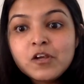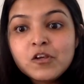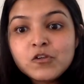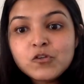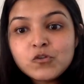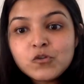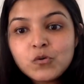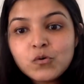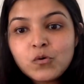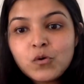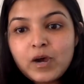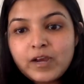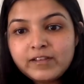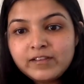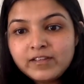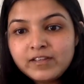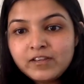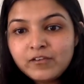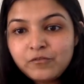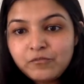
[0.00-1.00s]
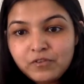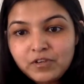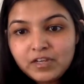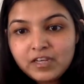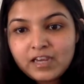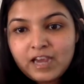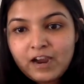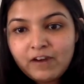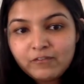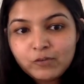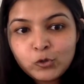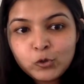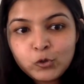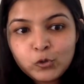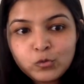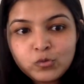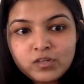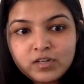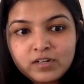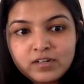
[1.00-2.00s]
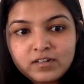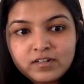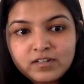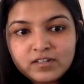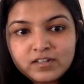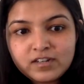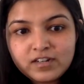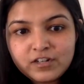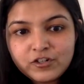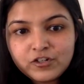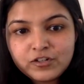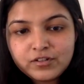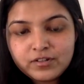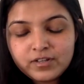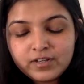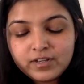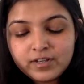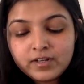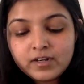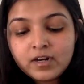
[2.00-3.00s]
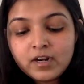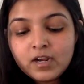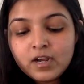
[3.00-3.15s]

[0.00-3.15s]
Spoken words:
So I think we have to use our discretion there.